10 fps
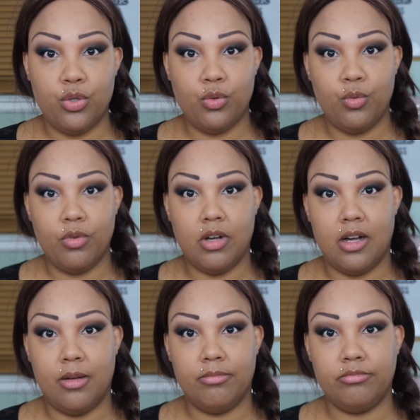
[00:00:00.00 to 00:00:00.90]
to
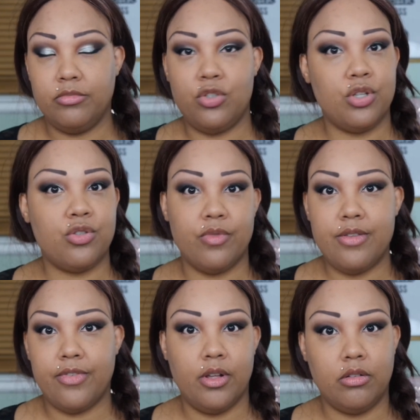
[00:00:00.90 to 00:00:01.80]
just
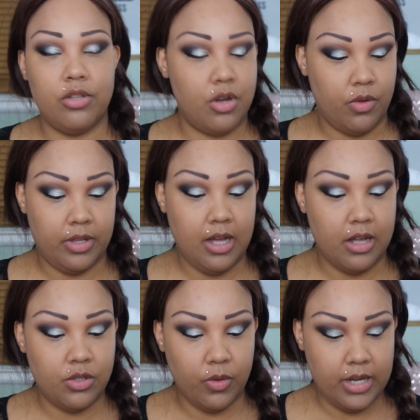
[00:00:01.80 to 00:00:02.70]
refill, you know, the
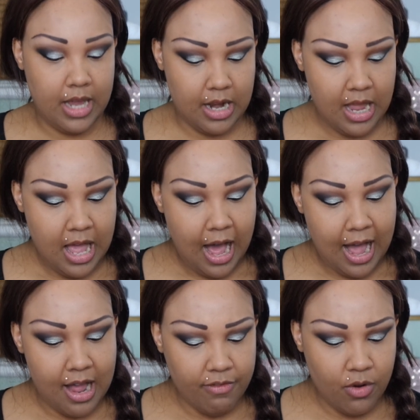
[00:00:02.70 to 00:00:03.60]
contour kit.
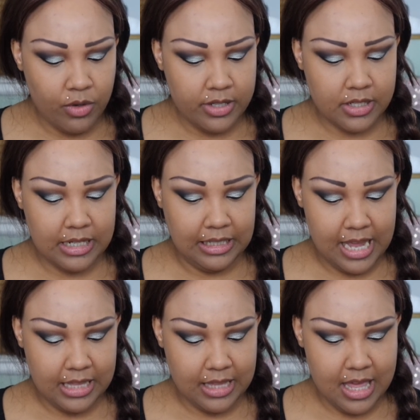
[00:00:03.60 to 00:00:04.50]
I have noticed
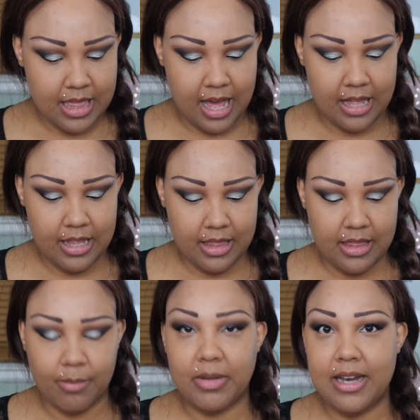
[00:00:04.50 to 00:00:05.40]
lately that
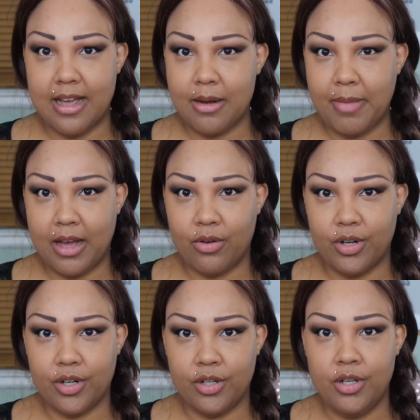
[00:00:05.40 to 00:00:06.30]
the banana
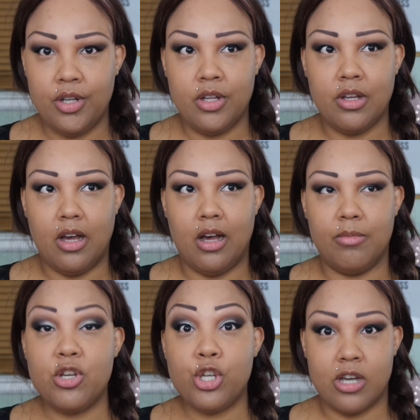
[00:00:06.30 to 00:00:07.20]
powder
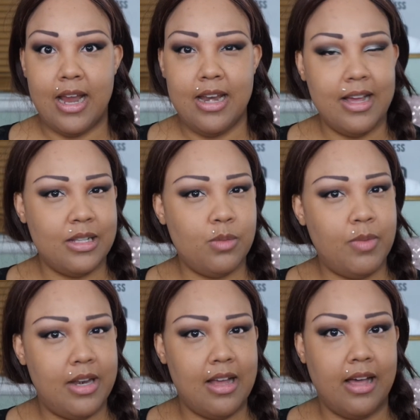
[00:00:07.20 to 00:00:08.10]
shade has
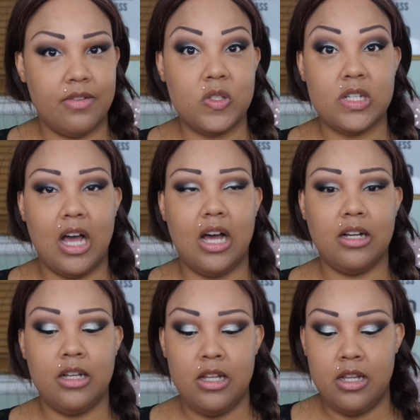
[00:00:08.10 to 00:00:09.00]
been out of
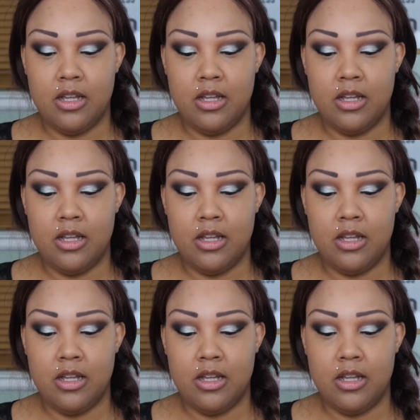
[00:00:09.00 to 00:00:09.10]
stock